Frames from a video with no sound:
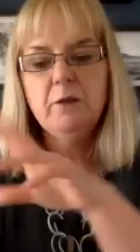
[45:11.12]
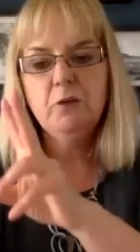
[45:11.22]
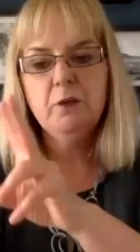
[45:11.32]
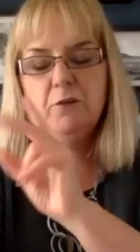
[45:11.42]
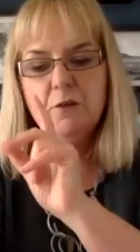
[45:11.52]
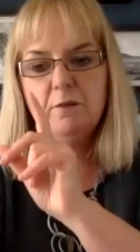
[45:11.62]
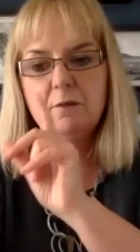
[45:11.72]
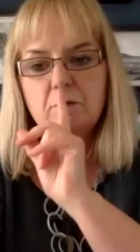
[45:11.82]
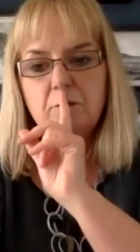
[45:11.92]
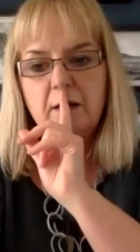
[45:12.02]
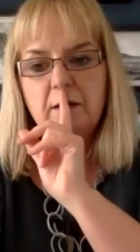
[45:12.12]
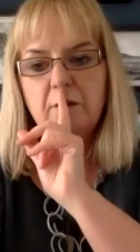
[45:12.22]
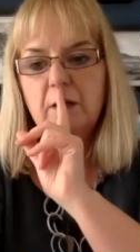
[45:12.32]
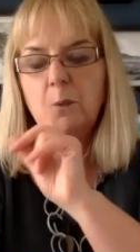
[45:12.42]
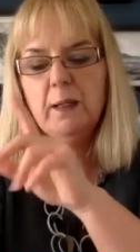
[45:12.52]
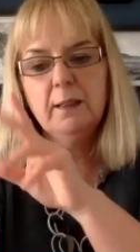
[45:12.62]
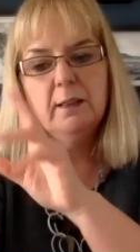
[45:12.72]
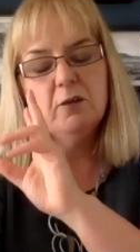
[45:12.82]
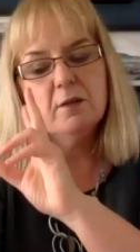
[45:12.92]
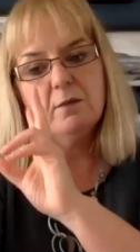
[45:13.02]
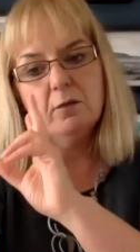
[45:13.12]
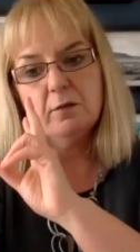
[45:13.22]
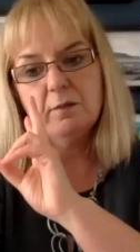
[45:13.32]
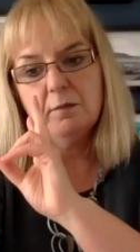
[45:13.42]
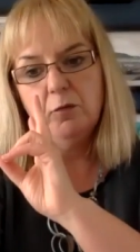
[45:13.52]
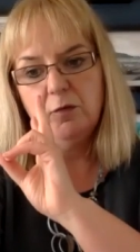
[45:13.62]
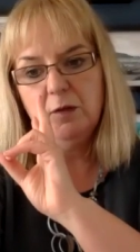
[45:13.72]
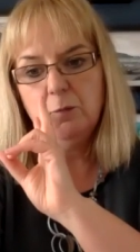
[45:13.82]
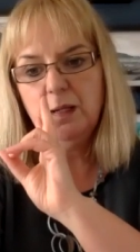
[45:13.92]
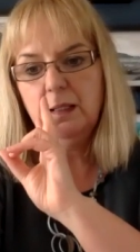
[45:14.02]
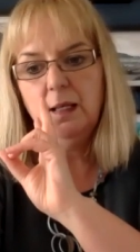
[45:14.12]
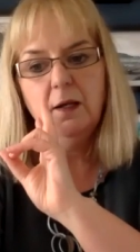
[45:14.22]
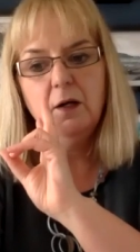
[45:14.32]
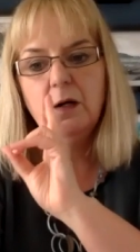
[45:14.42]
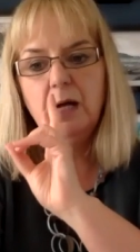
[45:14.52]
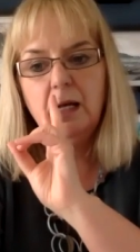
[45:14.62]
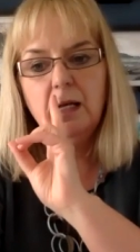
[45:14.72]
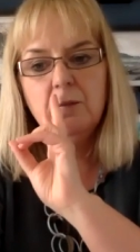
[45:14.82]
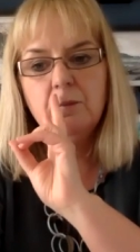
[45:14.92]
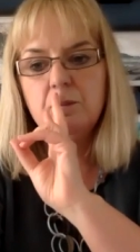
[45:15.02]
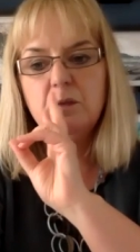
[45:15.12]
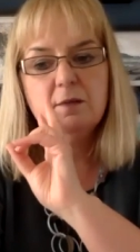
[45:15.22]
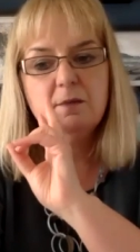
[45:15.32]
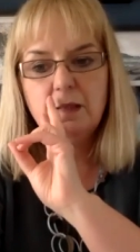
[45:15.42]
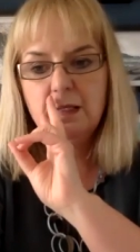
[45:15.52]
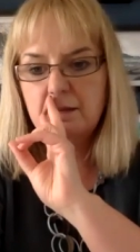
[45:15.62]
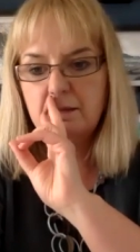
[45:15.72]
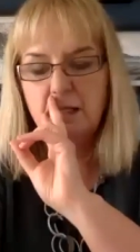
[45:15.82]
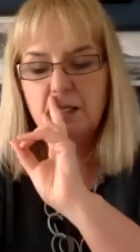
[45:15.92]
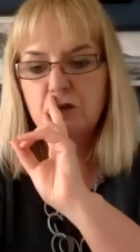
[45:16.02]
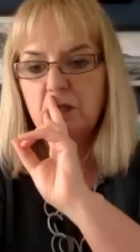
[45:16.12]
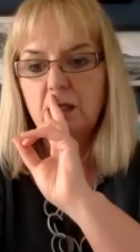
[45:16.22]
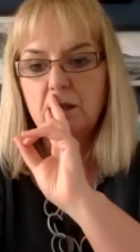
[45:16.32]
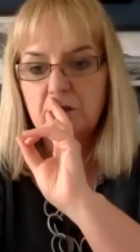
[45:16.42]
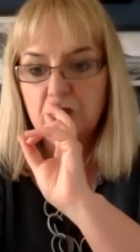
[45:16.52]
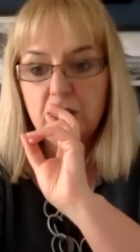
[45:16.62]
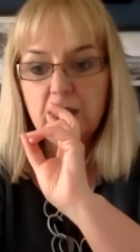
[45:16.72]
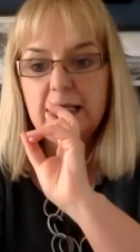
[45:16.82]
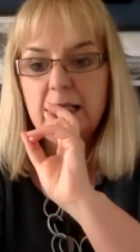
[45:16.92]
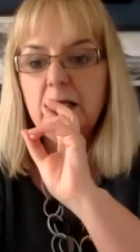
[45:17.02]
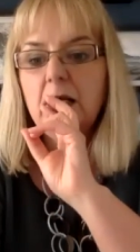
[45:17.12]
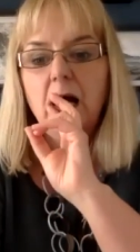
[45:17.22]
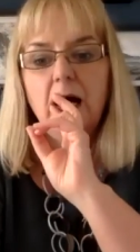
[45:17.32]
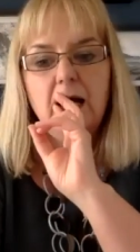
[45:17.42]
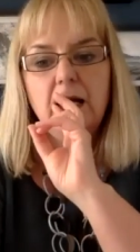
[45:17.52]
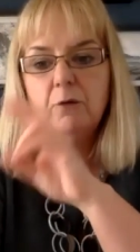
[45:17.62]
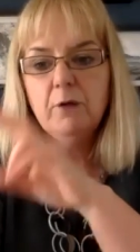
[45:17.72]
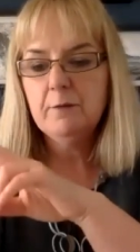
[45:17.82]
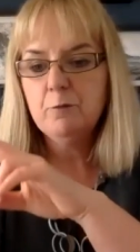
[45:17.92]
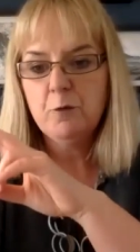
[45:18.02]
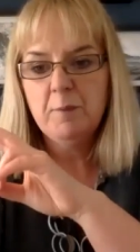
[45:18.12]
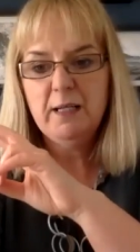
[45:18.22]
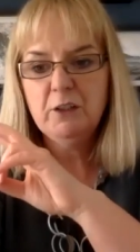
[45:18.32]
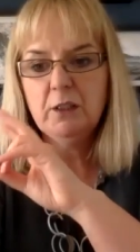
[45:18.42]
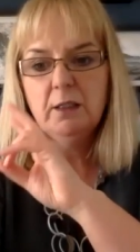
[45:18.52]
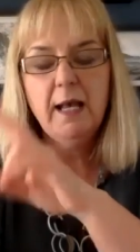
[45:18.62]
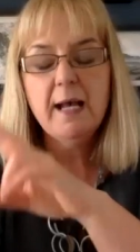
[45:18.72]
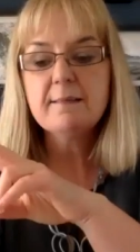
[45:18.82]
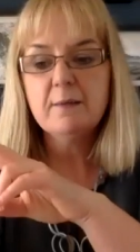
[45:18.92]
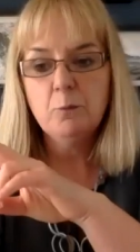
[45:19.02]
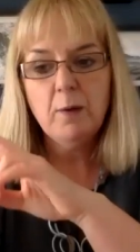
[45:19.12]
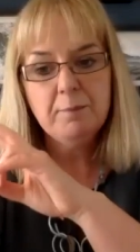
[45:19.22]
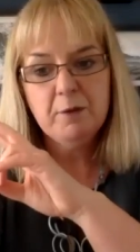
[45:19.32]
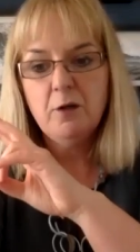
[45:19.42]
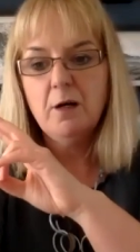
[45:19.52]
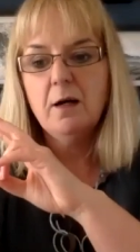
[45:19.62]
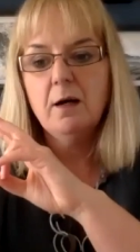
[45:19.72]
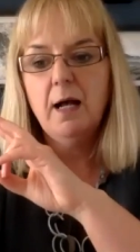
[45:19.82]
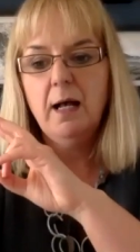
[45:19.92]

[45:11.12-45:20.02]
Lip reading: Julie, just very, very quickly, just so there's some feedback here. Just thanks, Adrienne and Julie. Great information, excellent webinar.